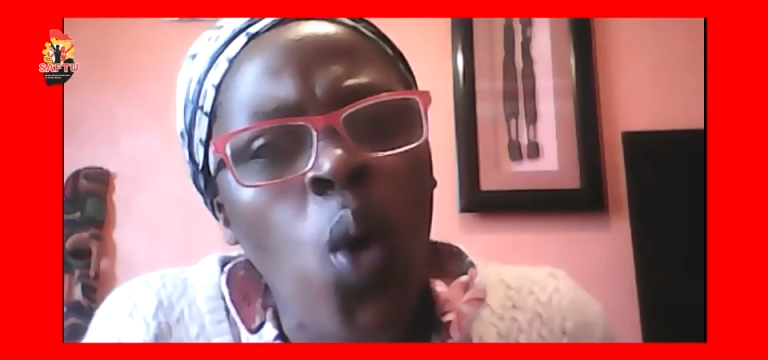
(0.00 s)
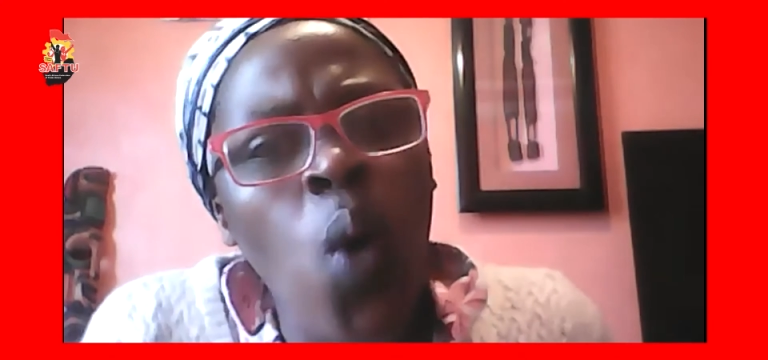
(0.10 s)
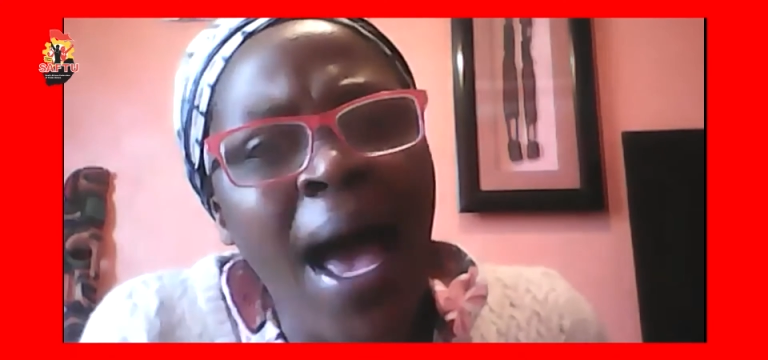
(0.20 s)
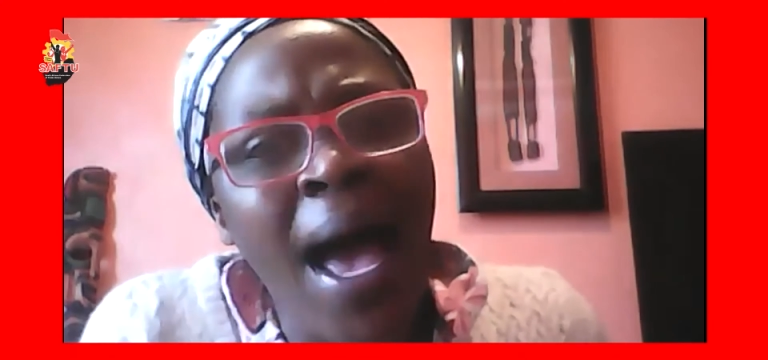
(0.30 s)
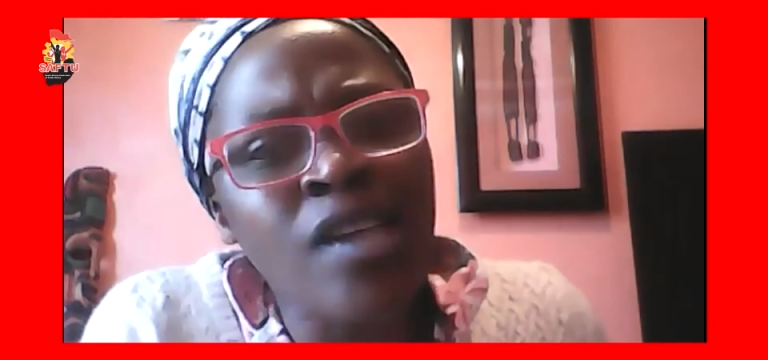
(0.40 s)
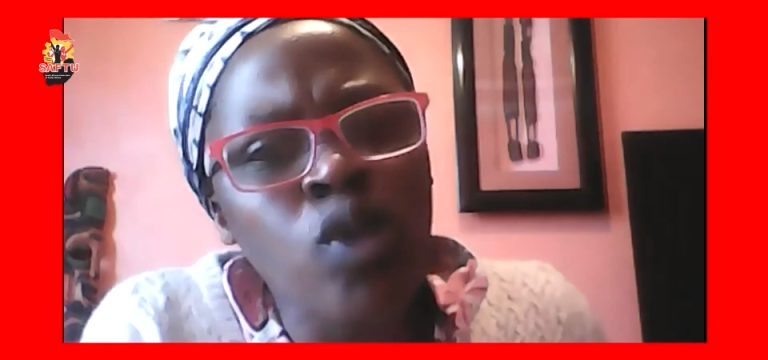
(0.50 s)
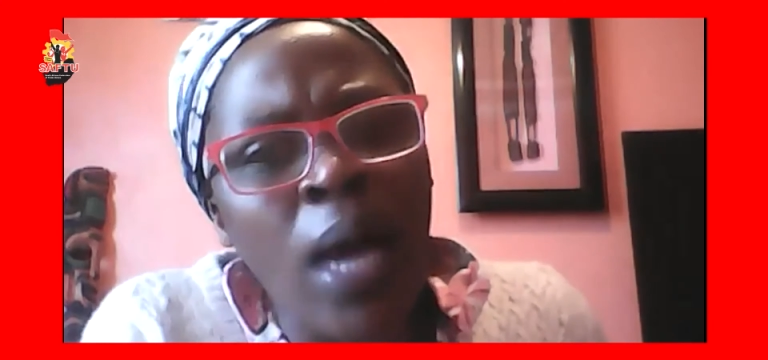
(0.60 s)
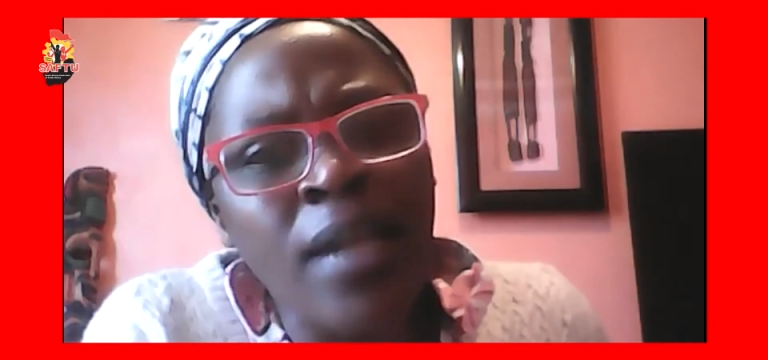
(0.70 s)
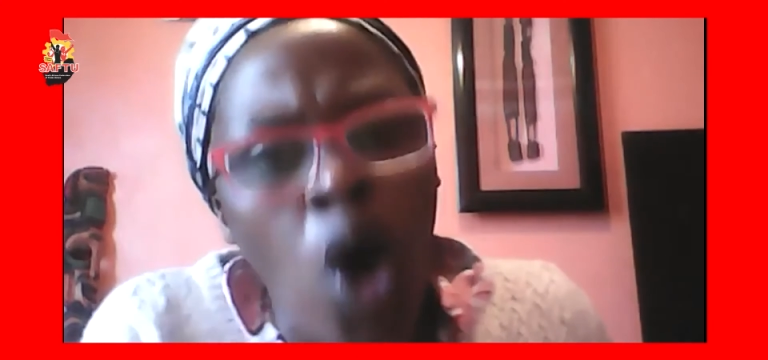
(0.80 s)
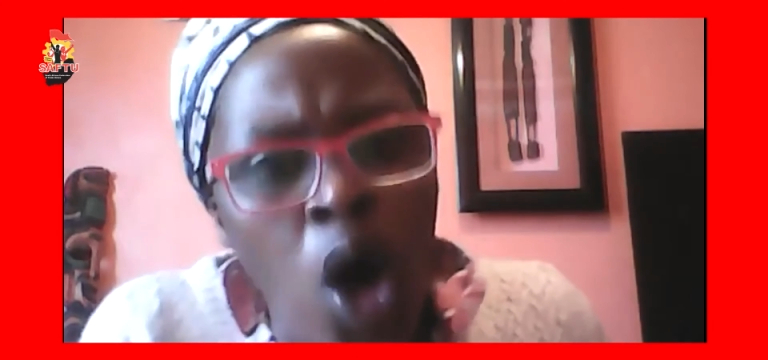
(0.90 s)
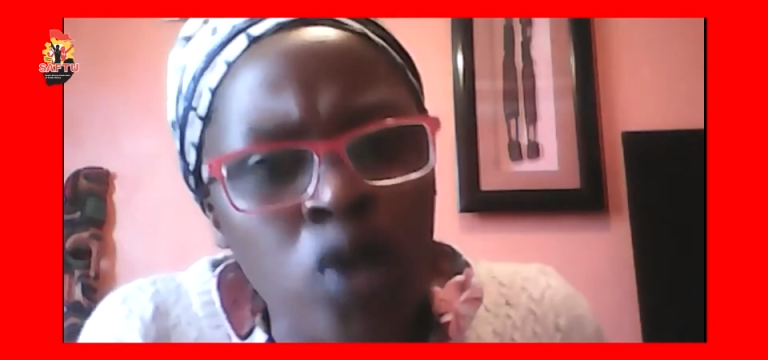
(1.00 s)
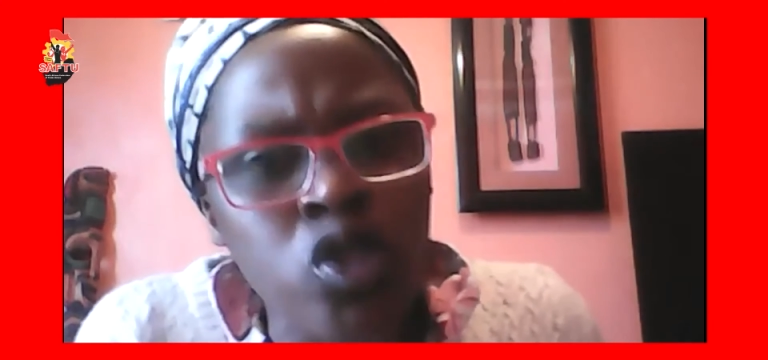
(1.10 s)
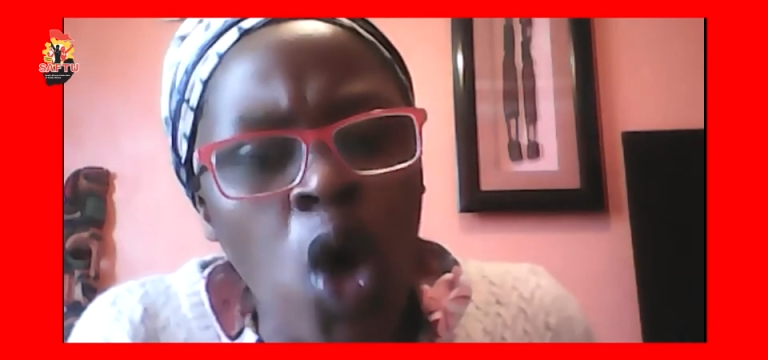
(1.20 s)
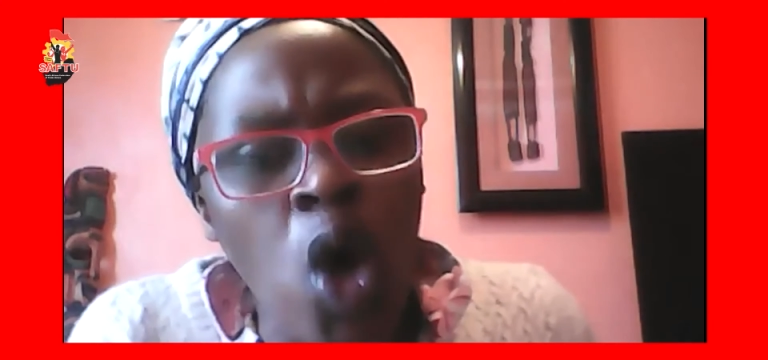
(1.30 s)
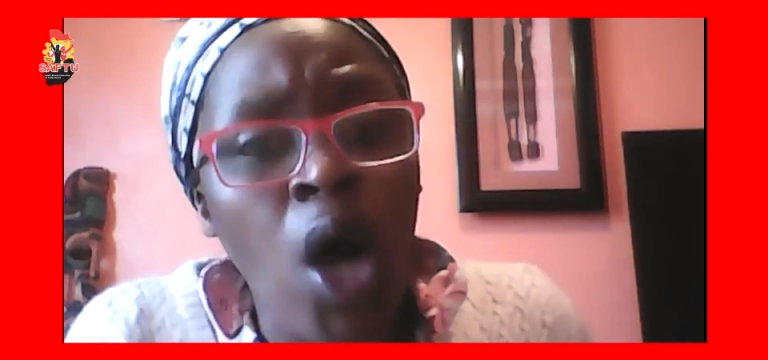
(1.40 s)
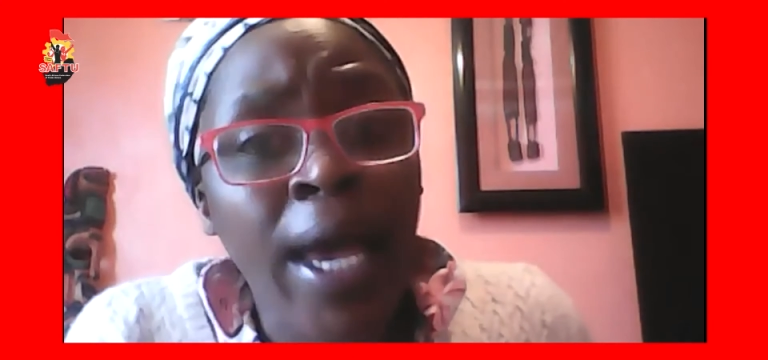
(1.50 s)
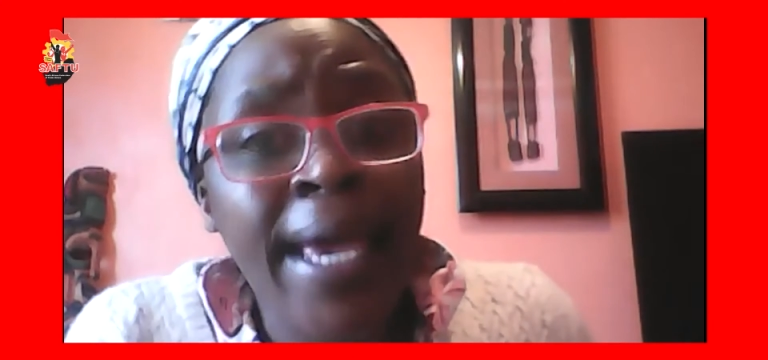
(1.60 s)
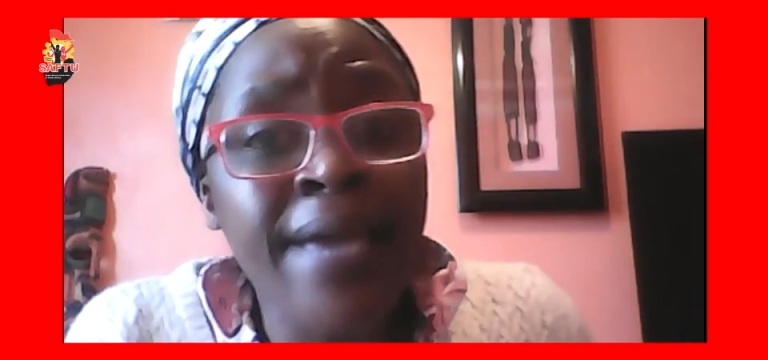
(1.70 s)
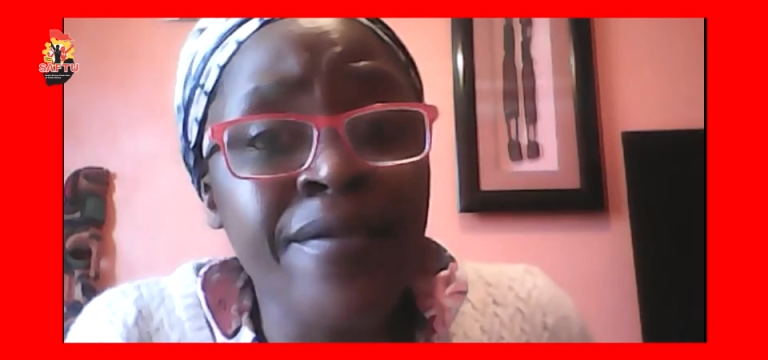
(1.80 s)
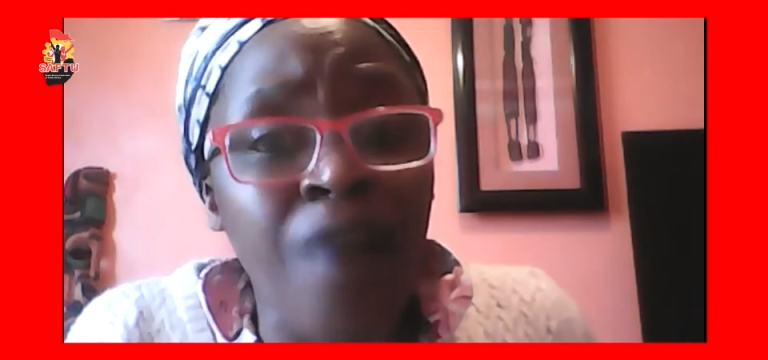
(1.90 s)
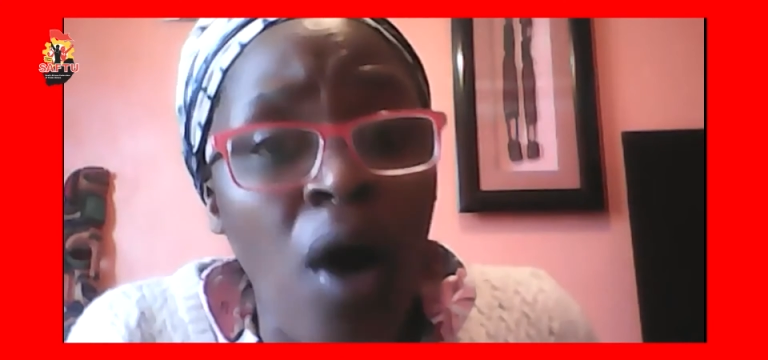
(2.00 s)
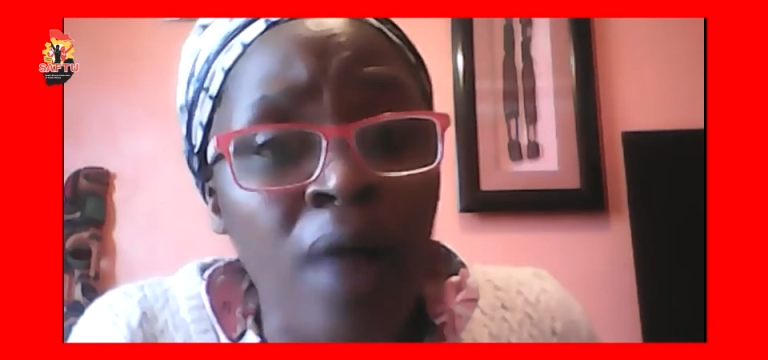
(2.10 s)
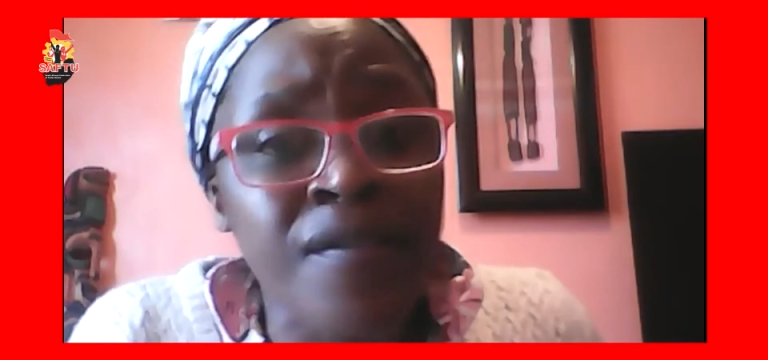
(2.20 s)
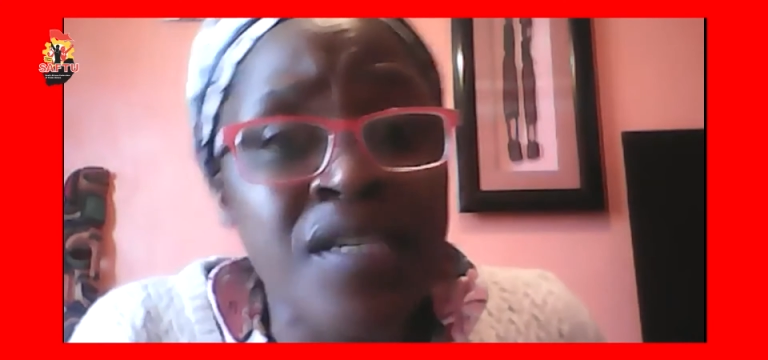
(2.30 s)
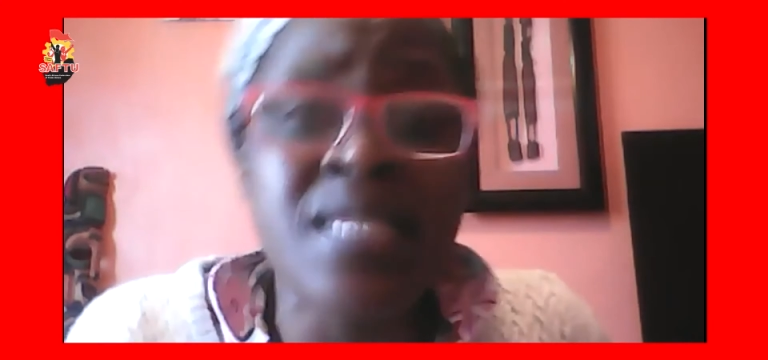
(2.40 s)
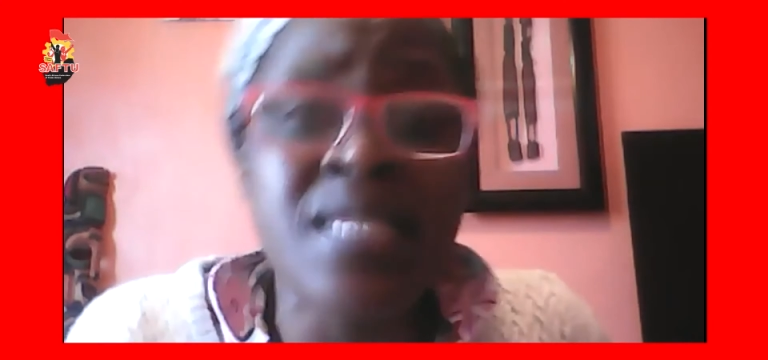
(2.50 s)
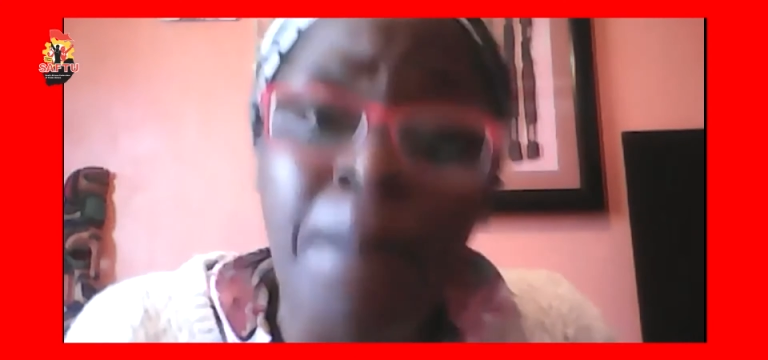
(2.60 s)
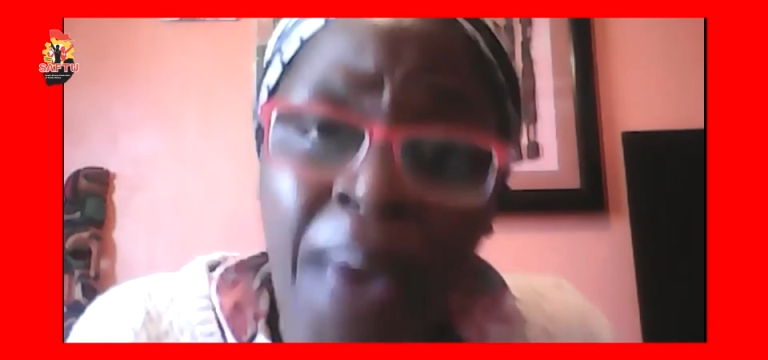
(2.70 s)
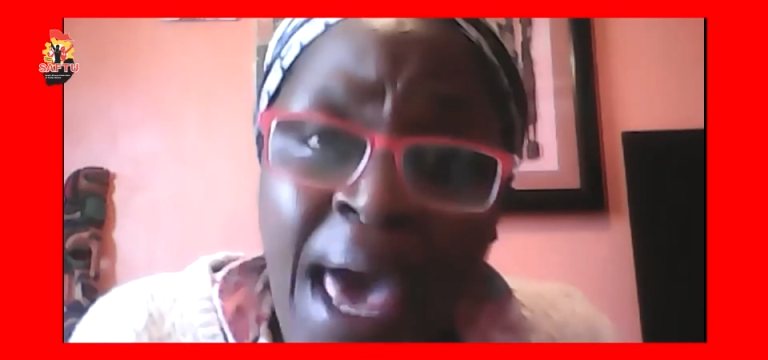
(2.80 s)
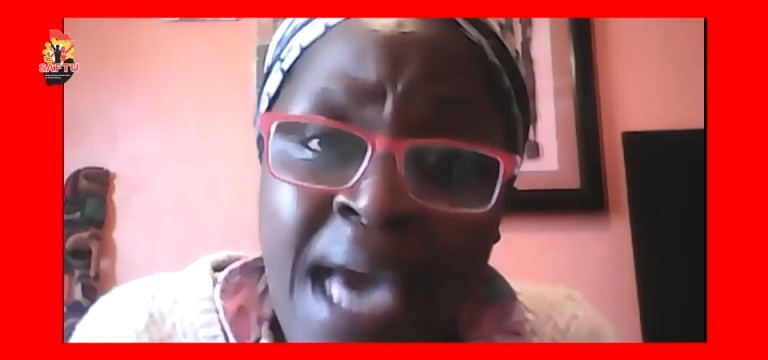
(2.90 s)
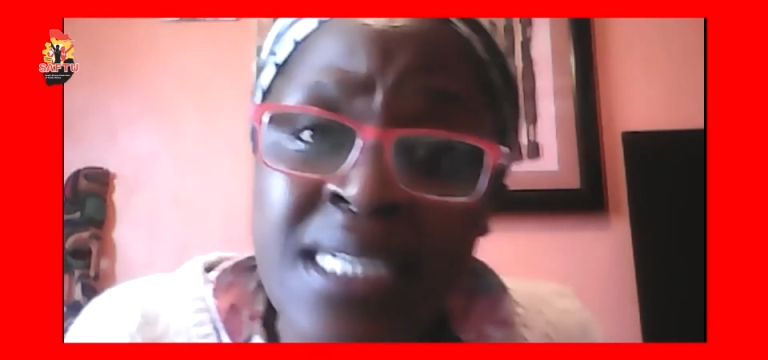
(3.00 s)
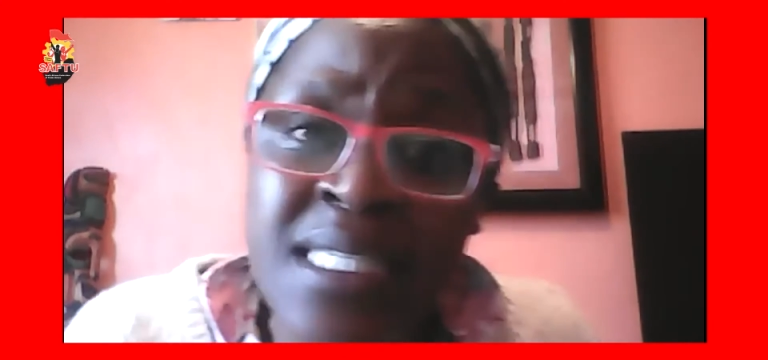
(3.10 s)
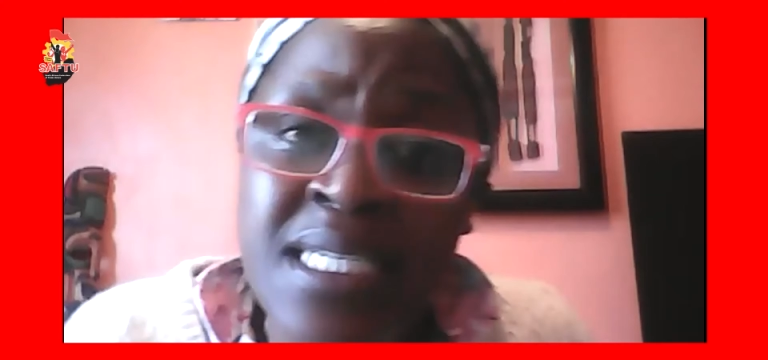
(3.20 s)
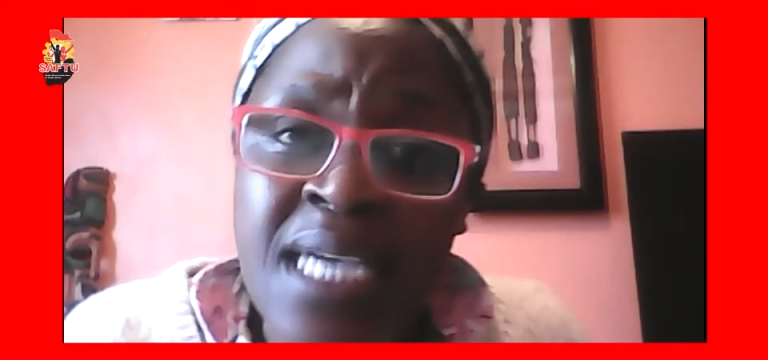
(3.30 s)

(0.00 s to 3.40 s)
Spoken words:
who are actually also involved in the paid